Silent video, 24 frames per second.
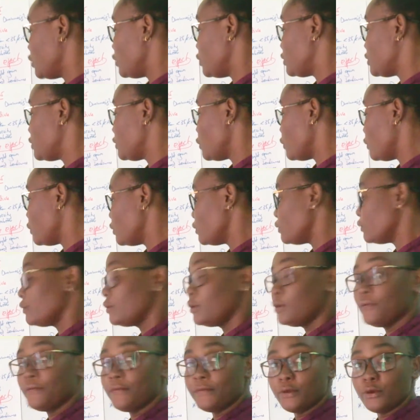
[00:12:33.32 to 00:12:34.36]
you, you,
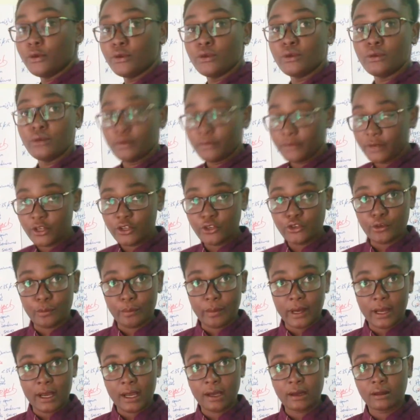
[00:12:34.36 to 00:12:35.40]
you, you, you finish your
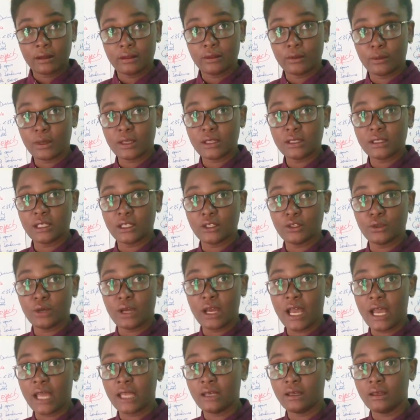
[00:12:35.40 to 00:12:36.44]
pack, the ones that you
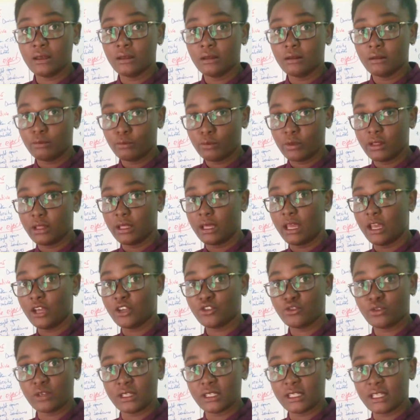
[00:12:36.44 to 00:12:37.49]
had with the
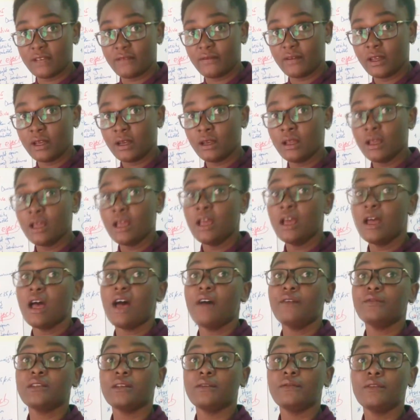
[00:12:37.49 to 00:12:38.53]
extra seven.
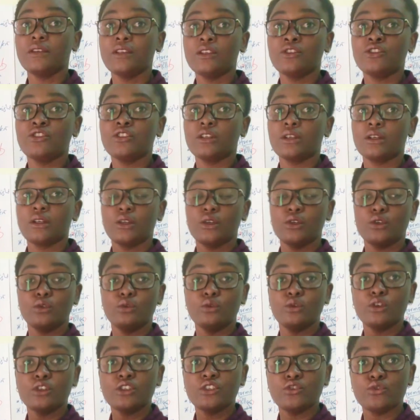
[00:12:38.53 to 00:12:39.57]
After finishing, you
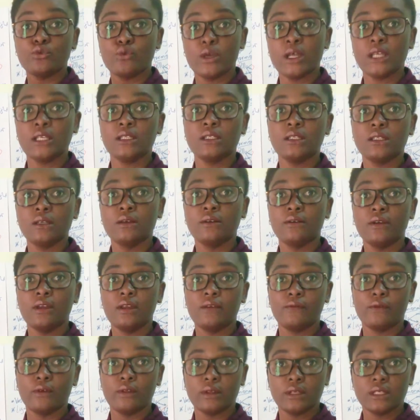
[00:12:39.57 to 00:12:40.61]
do not rest
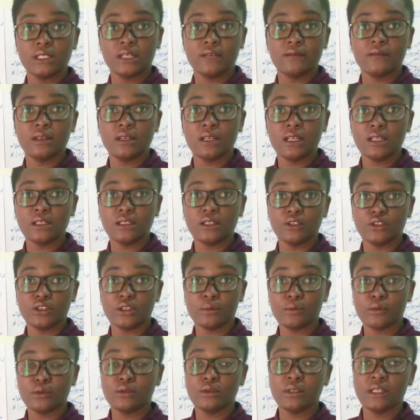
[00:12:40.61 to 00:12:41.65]
for the seven days that you're
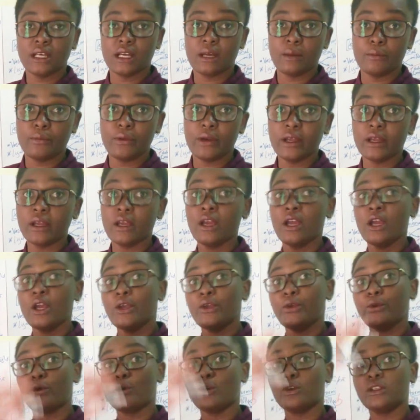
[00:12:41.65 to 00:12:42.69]
supposed to take a break,
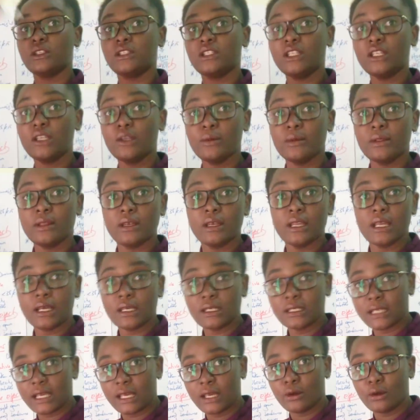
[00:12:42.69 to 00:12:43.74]
you continue with the
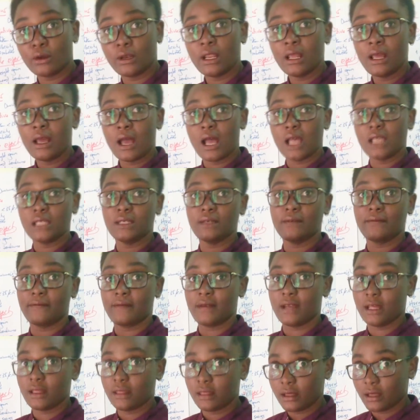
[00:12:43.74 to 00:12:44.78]
next cycle as
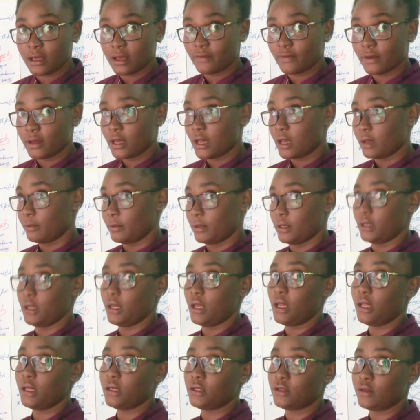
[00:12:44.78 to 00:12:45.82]
if nothing ever happened.
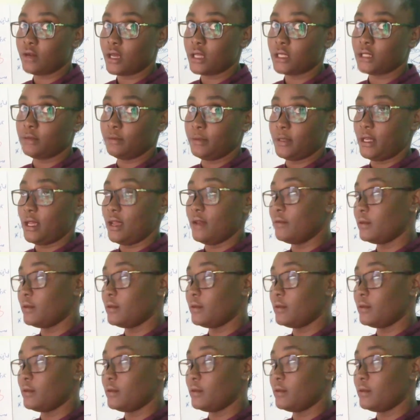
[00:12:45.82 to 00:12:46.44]
And trust me,